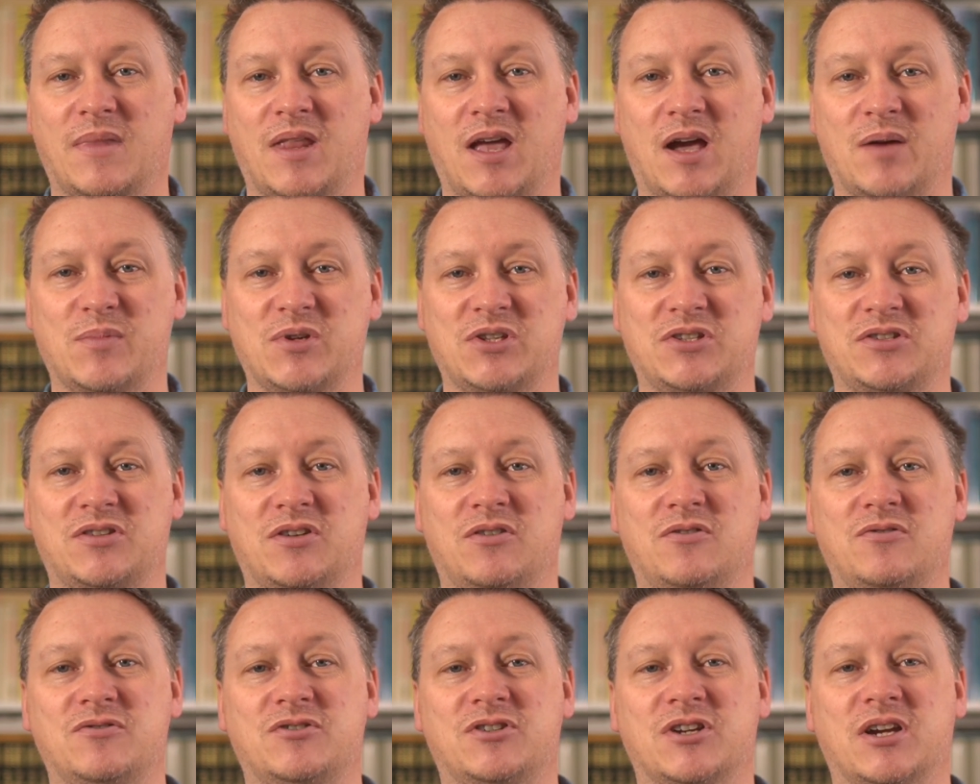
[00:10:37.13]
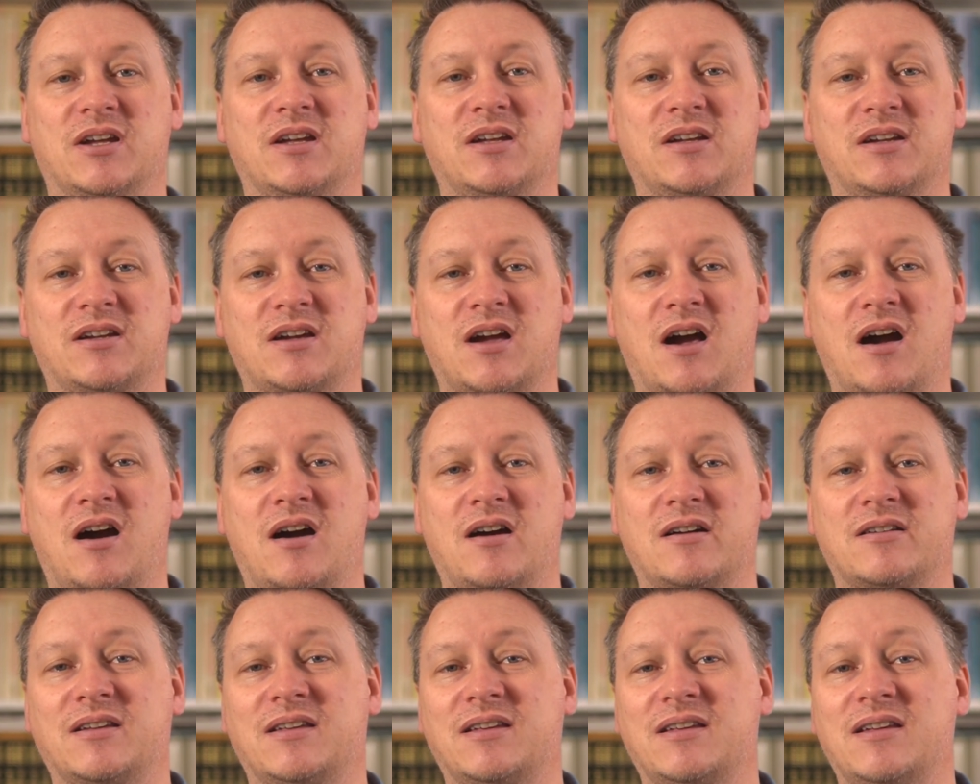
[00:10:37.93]
I'm a soldier in
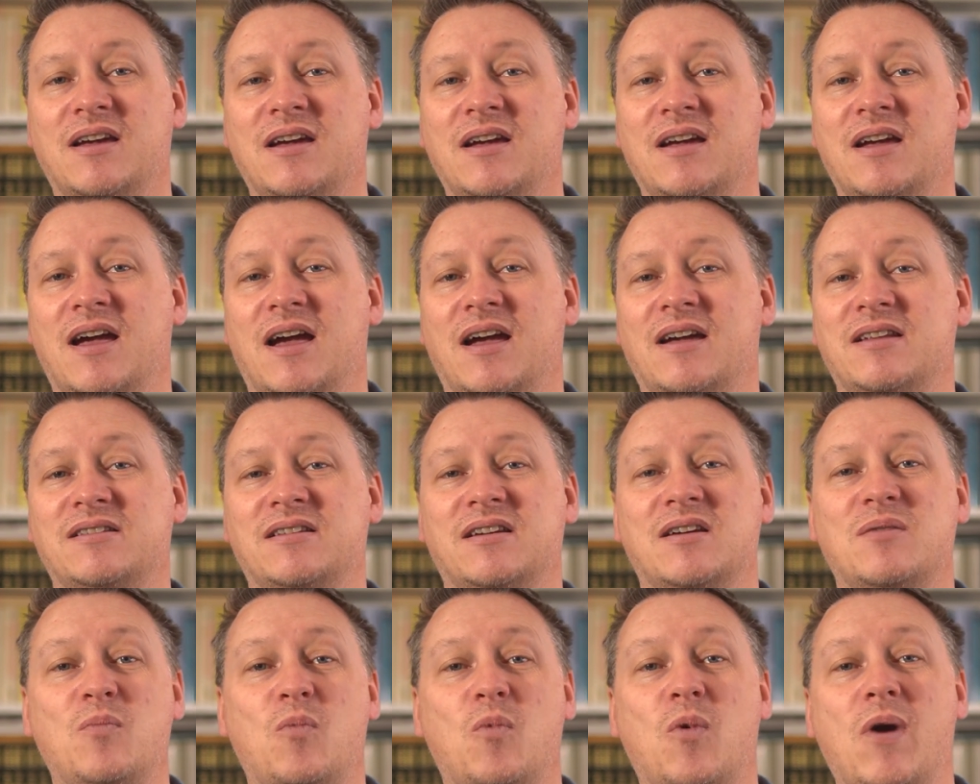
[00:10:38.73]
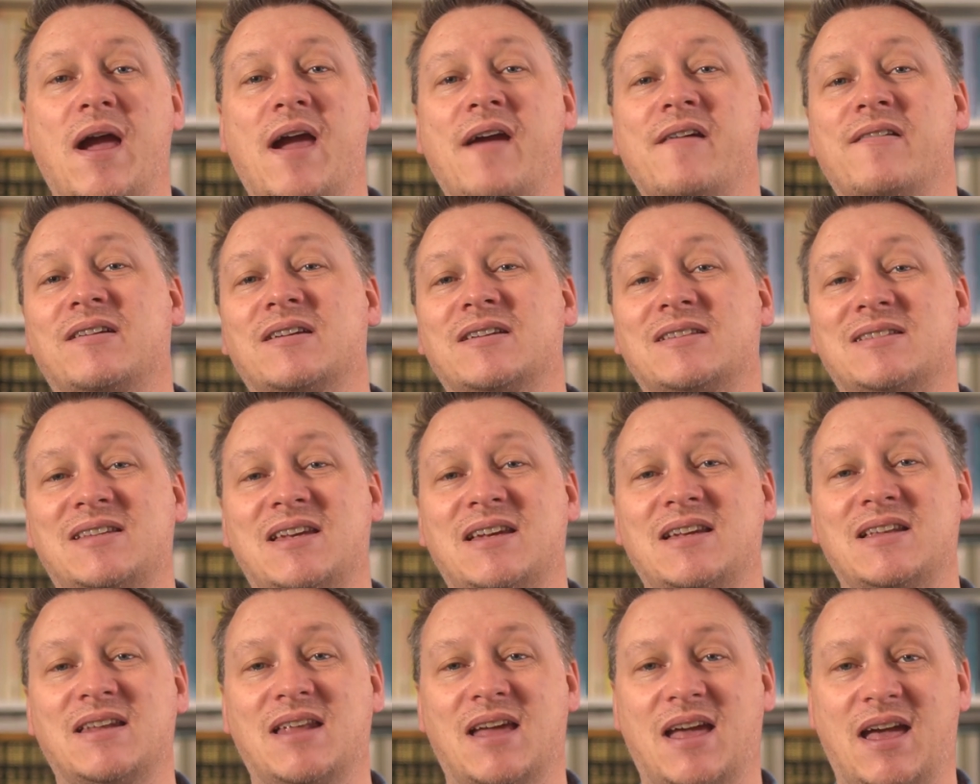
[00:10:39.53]
khaki and am wearing a
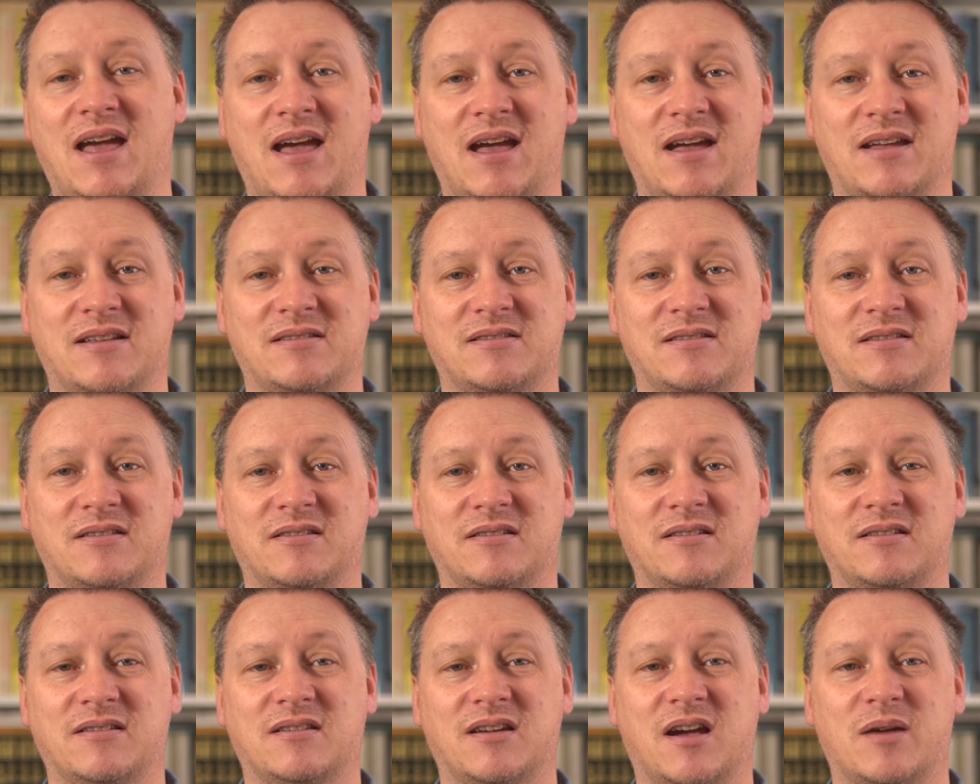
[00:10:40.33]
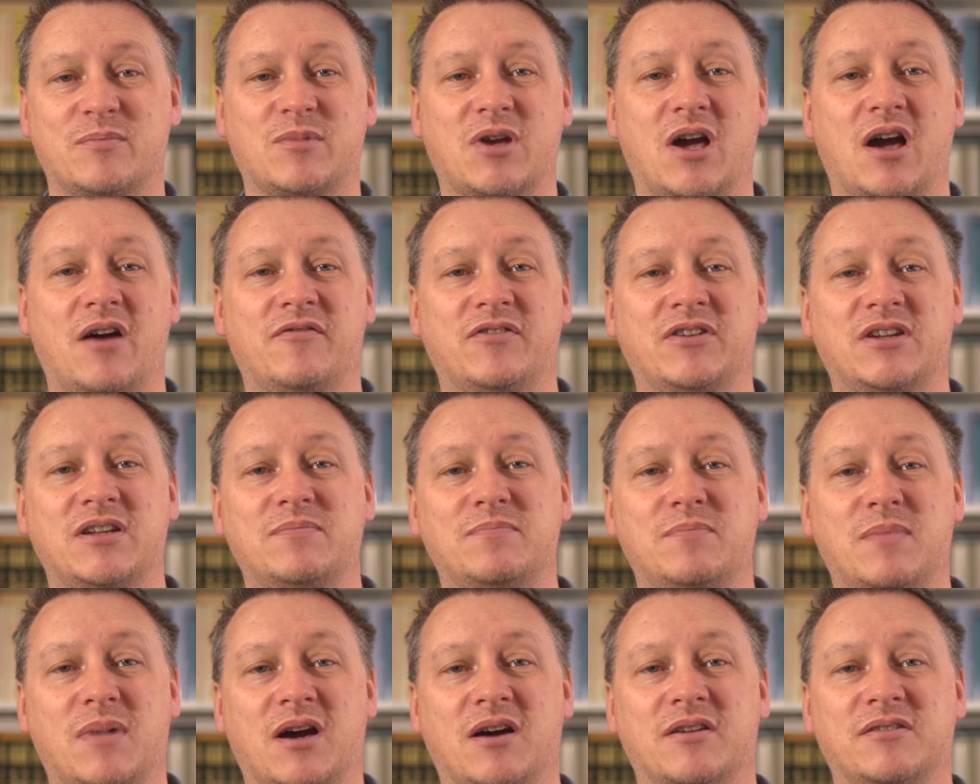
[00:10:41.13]
tin hat. I'm covered
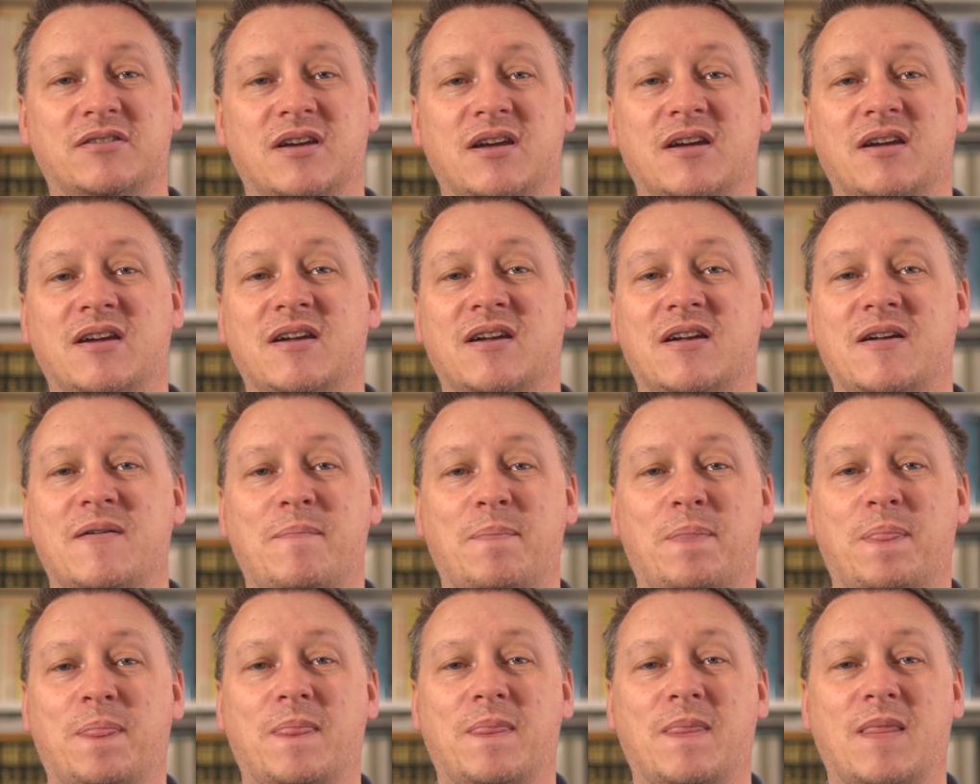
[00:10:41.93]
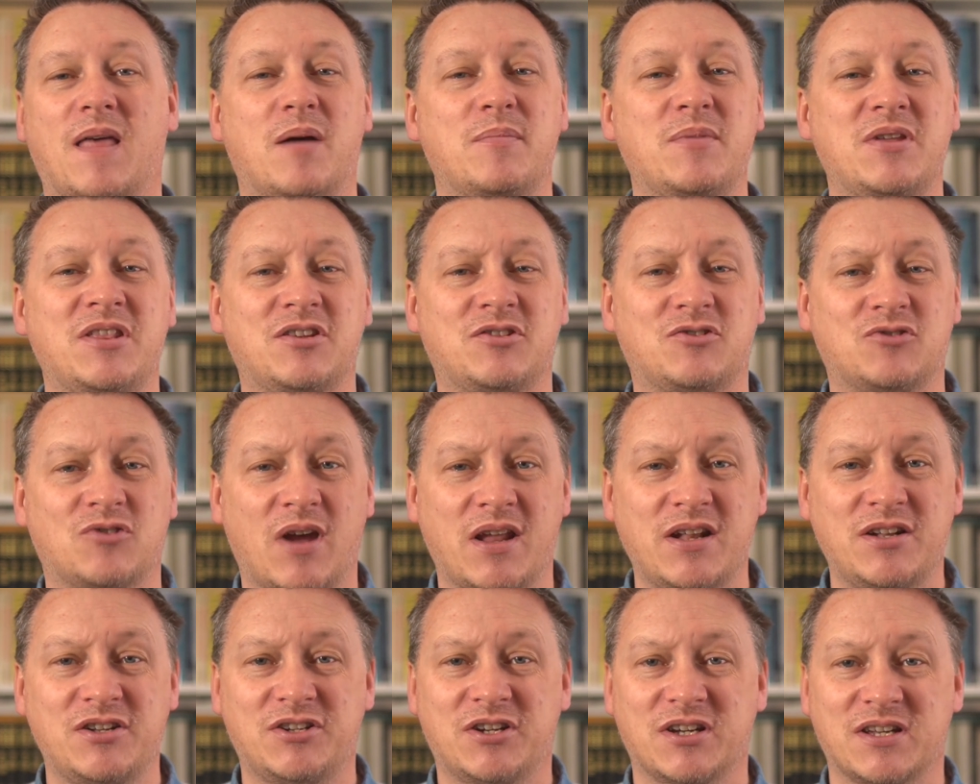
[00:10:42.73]
in mud. I'm in the
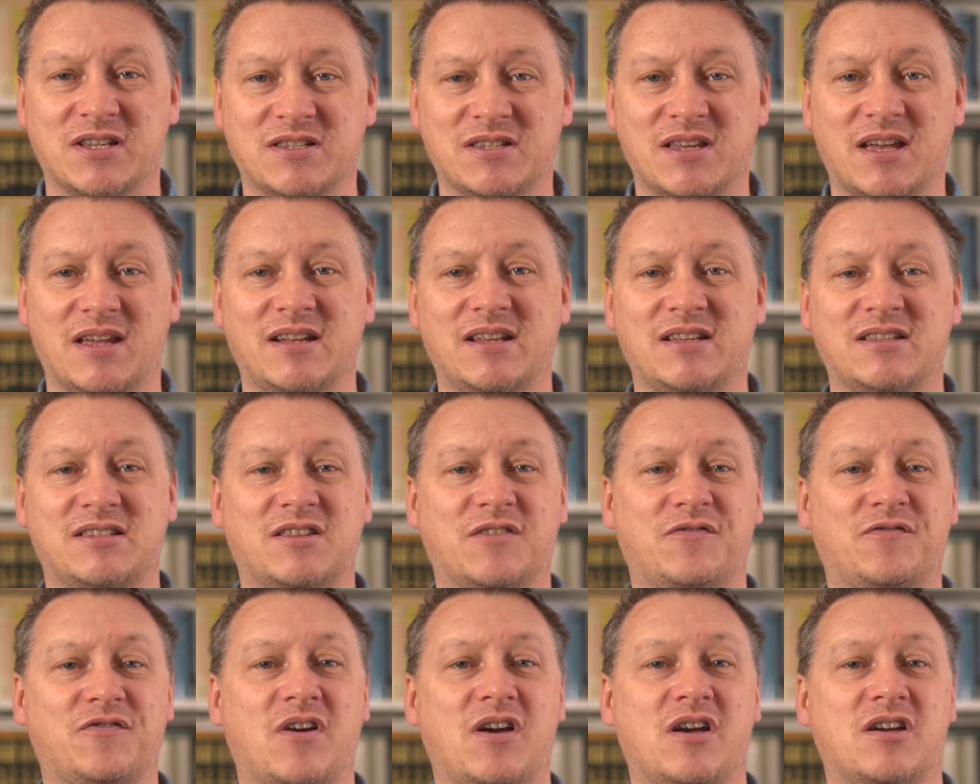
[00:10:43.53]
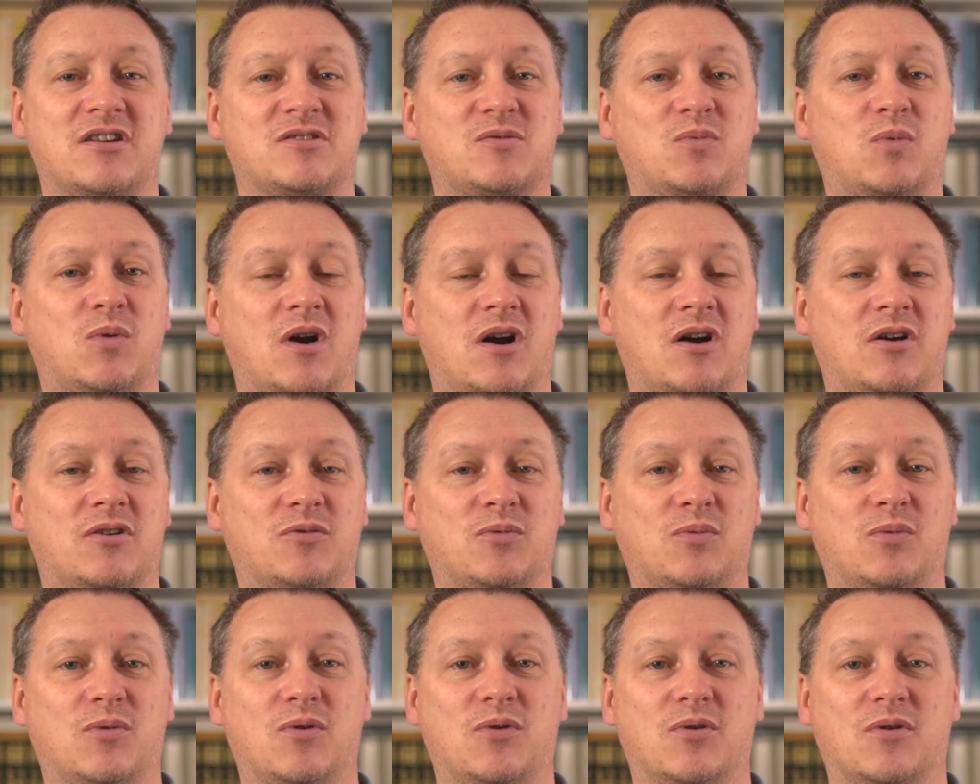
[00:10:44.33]
trenches and it's the First World
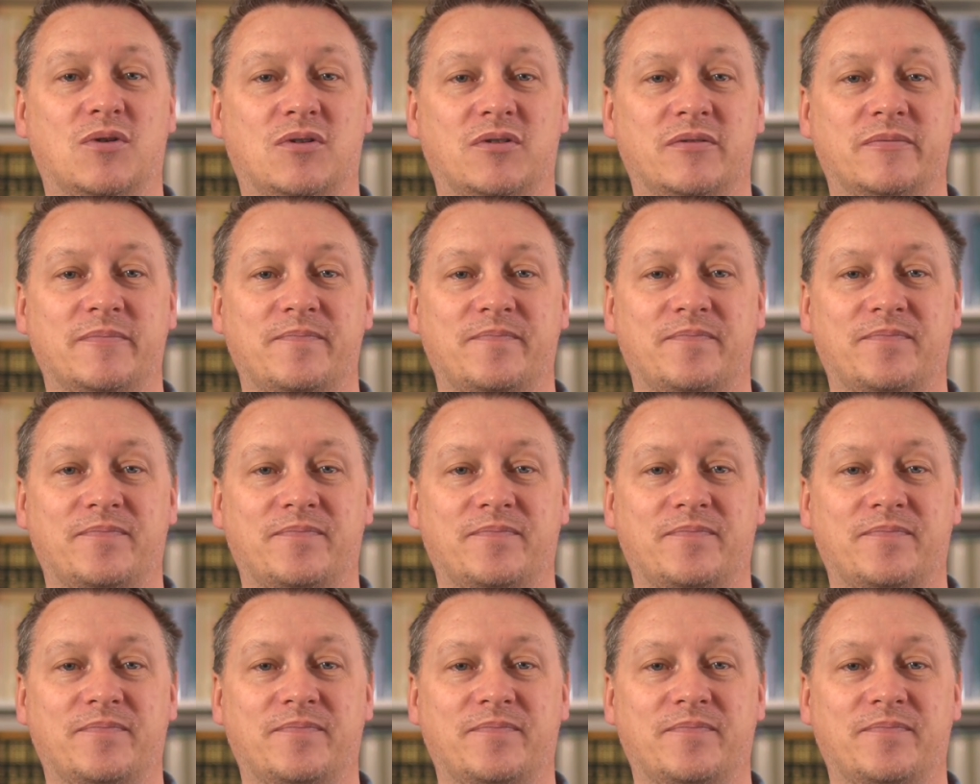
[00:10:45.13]
War."